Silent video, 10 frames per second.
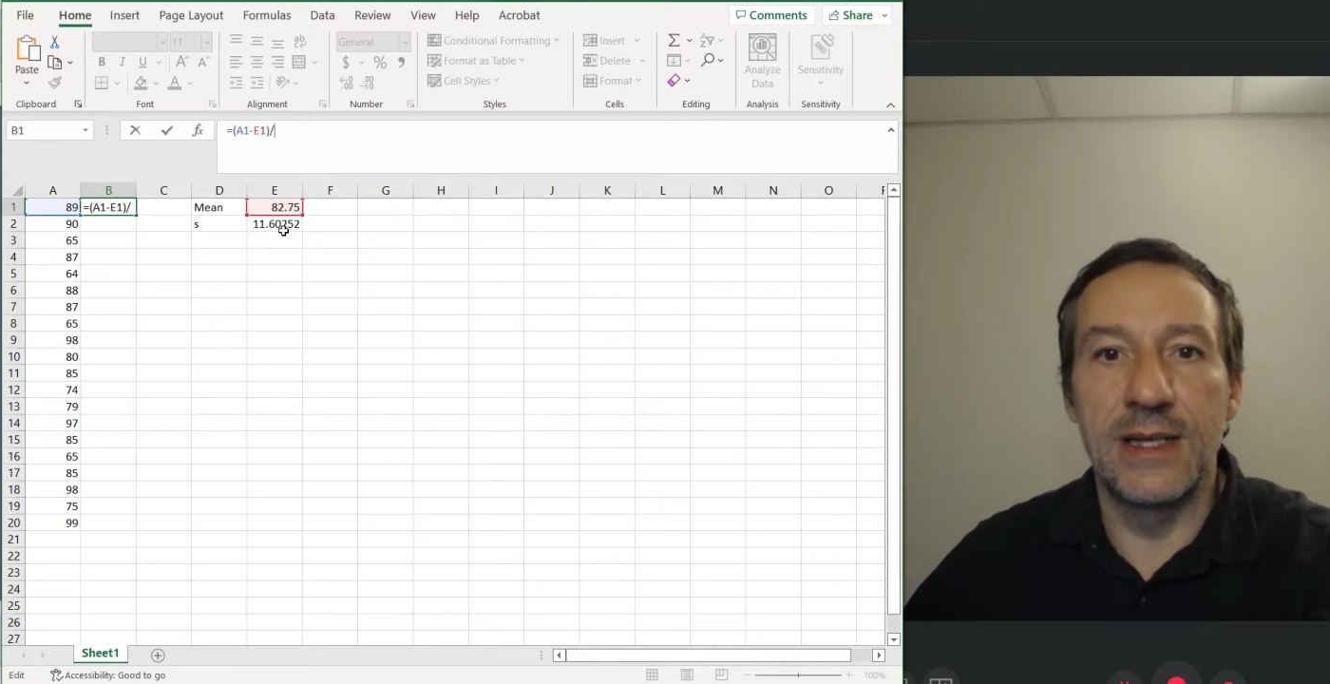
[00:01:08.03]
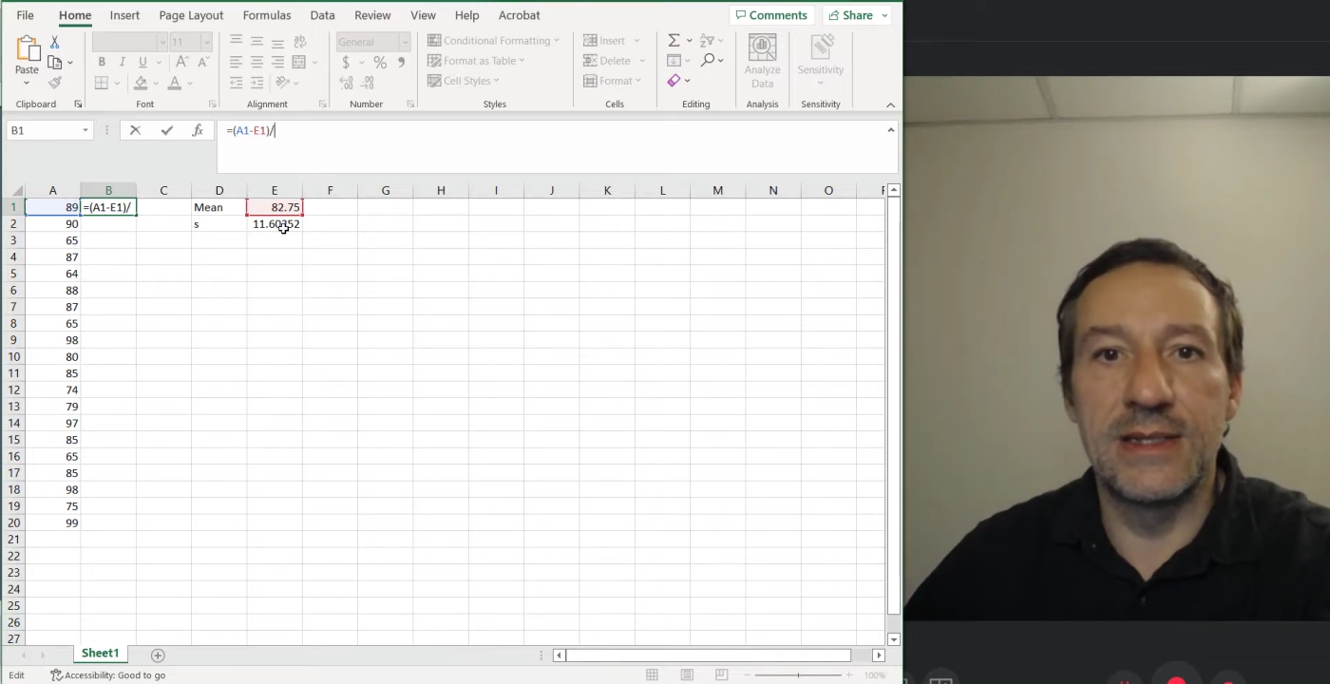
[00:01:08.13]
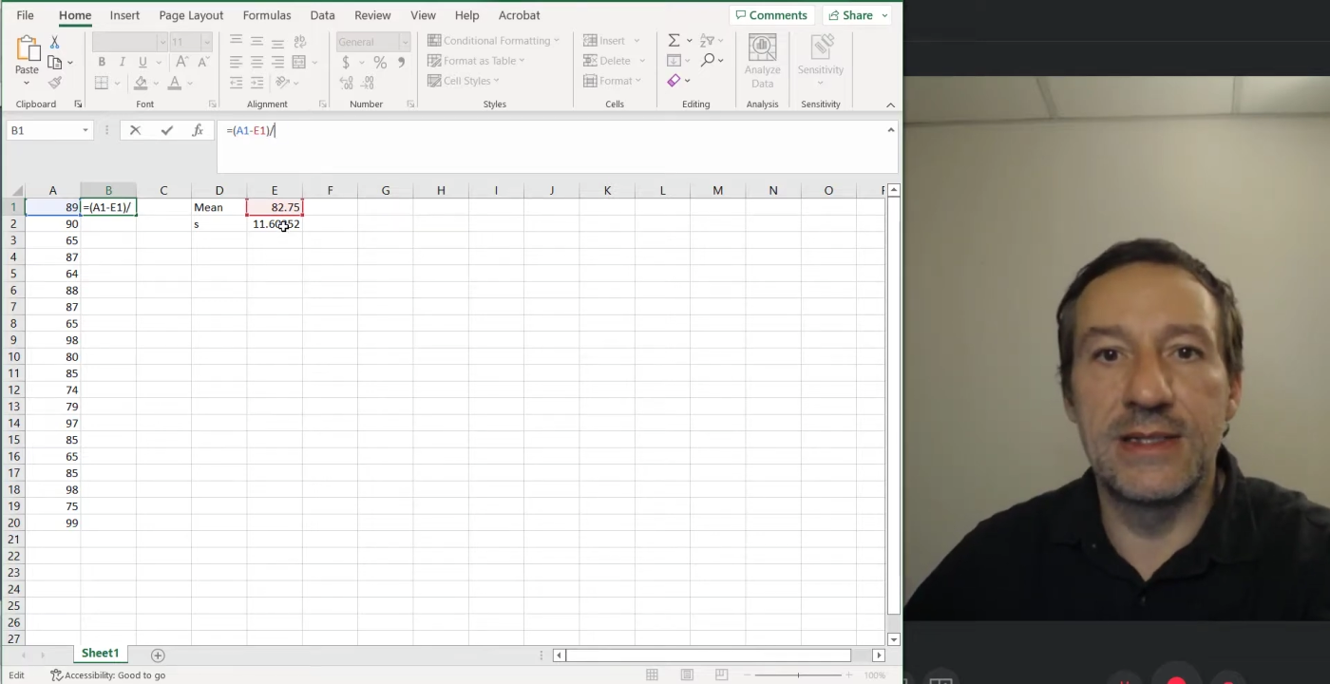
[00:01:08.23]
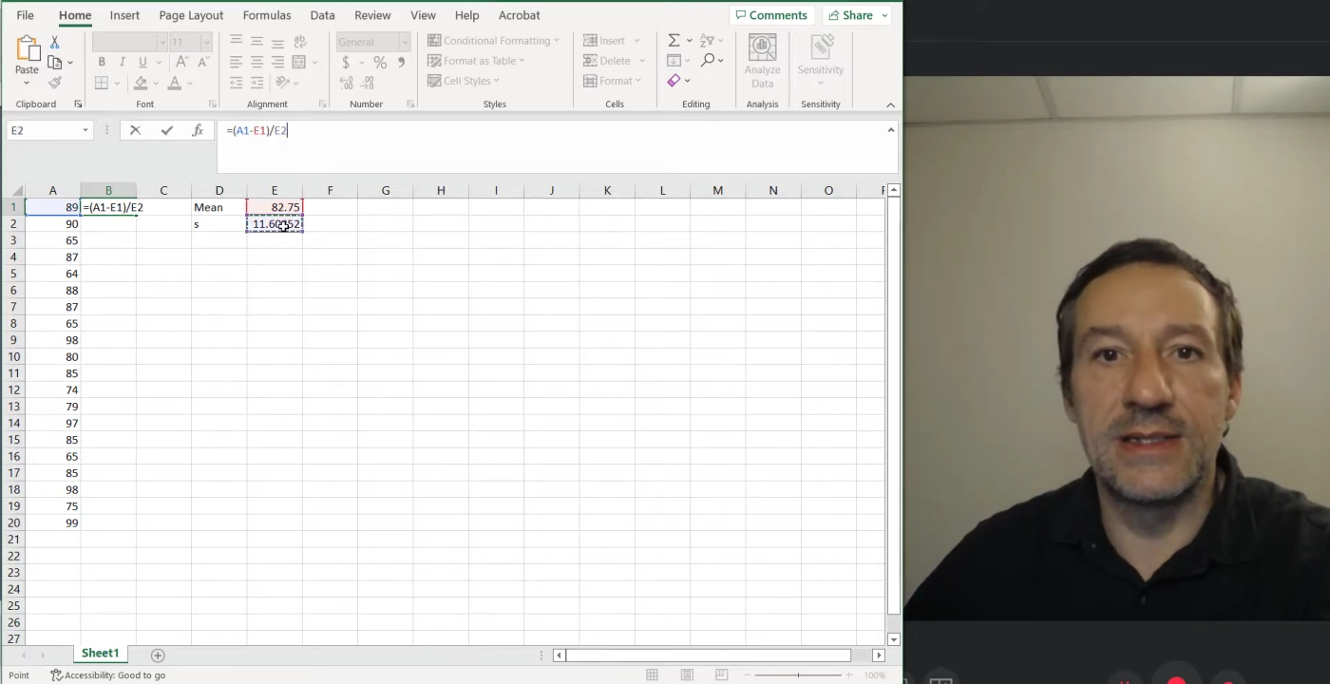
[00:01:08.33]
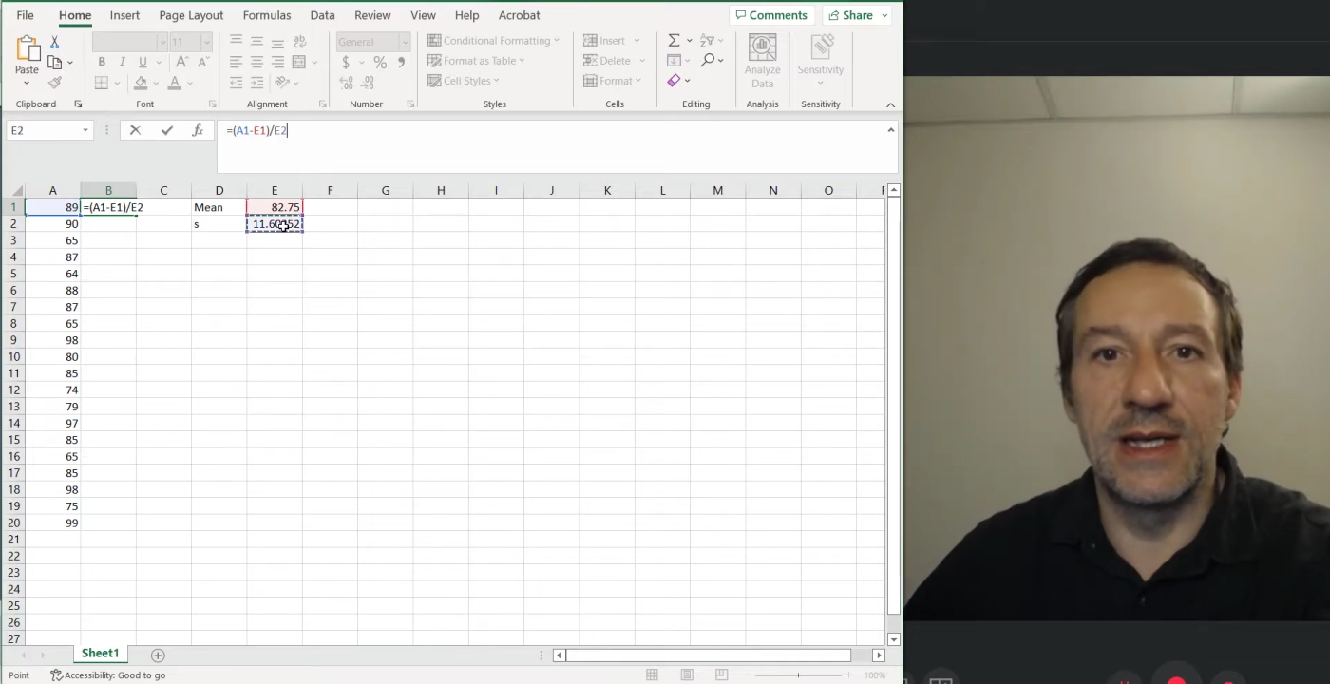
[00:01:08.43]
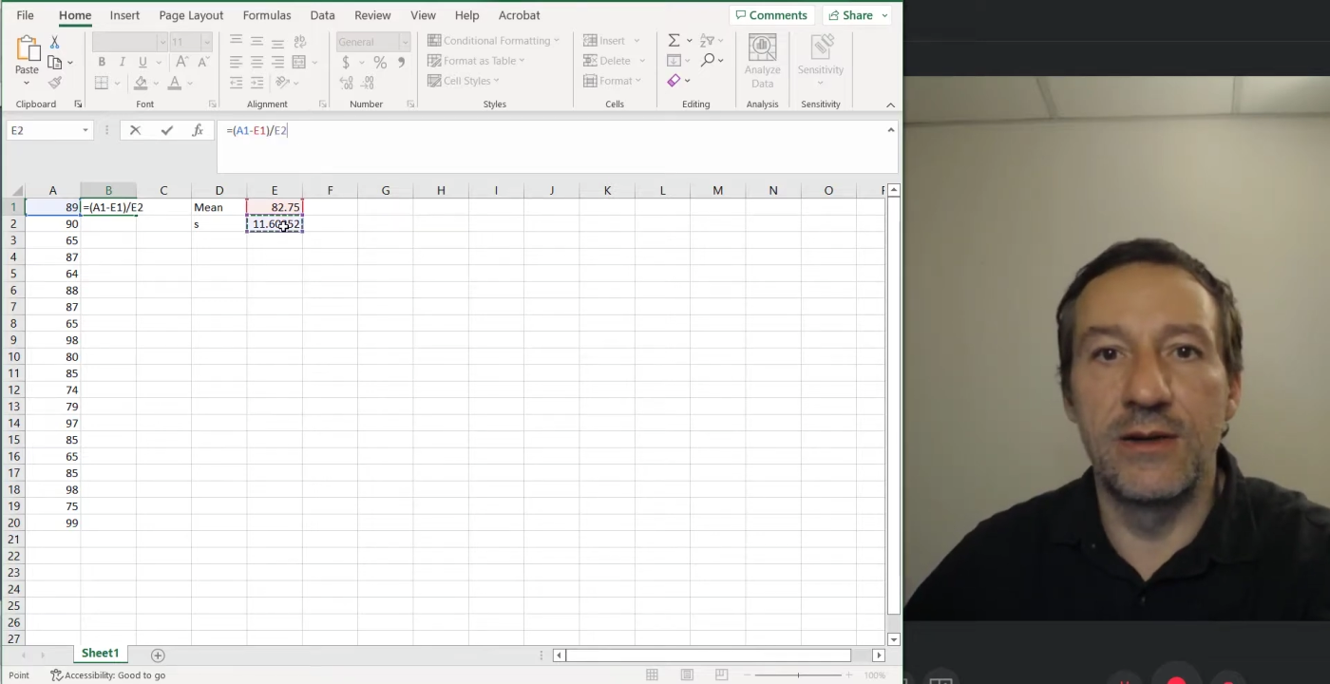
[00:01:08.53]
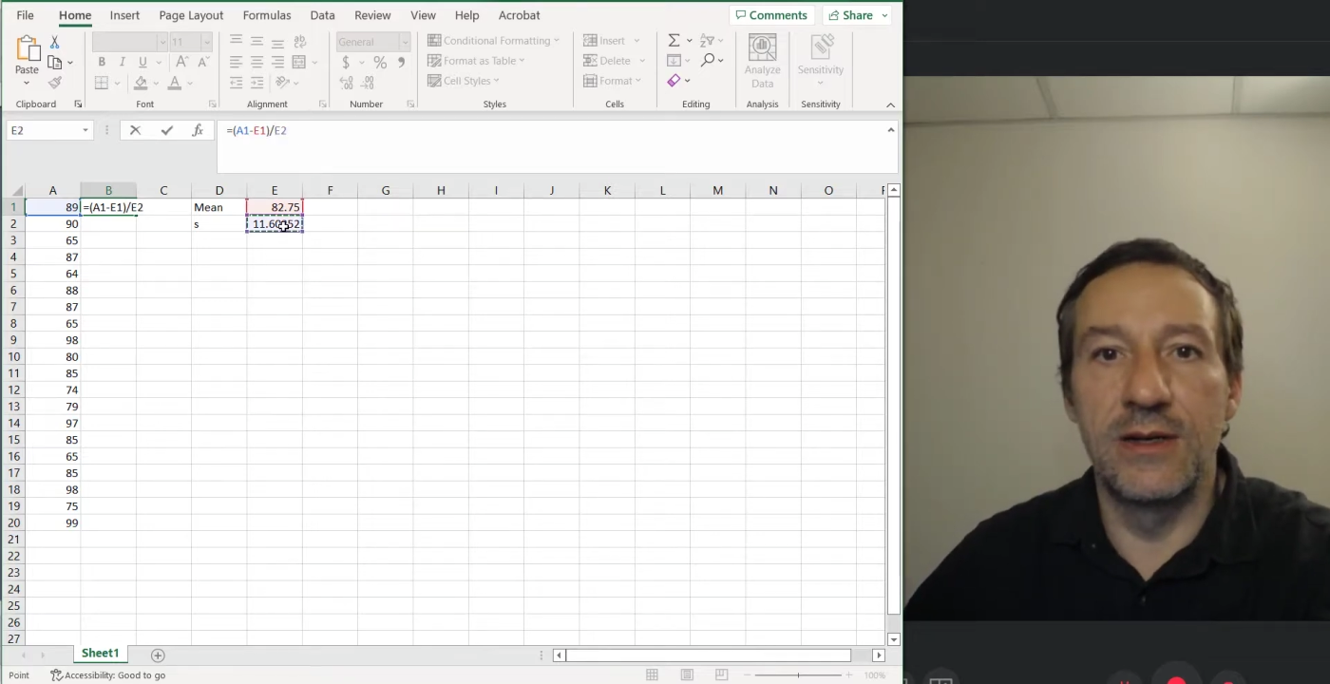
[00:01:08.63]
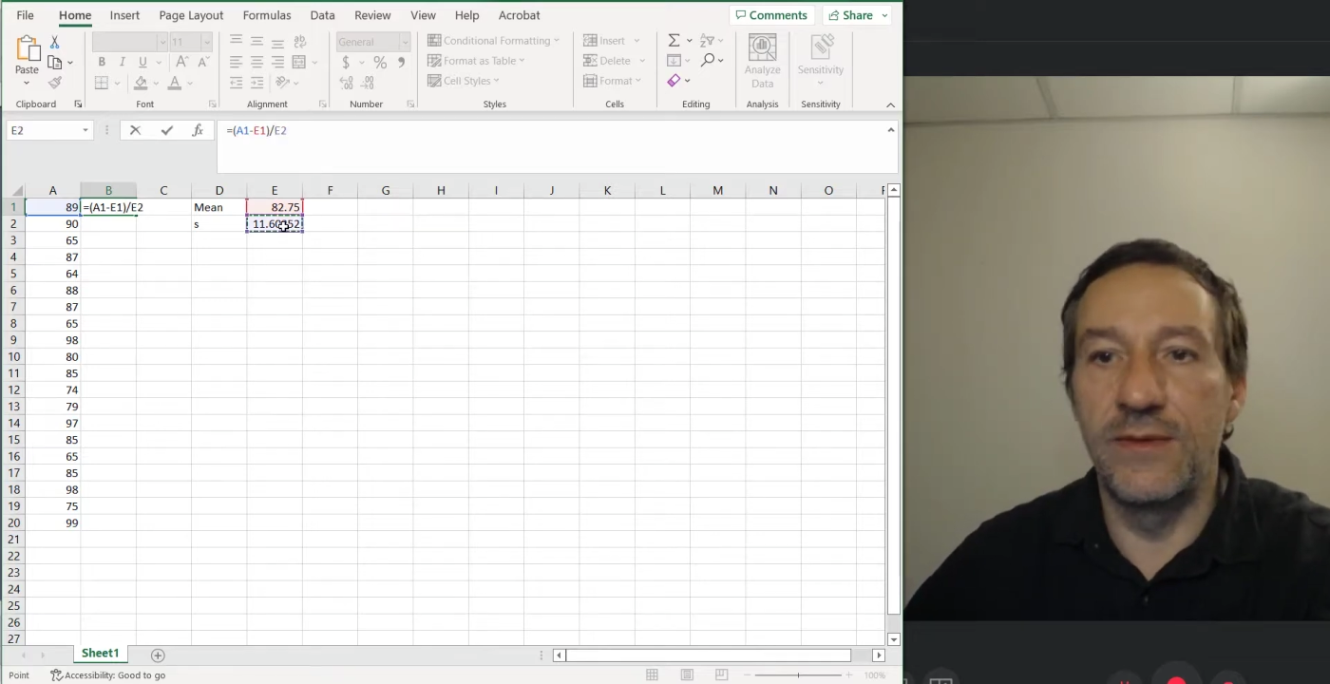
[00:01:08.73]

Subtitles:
that standard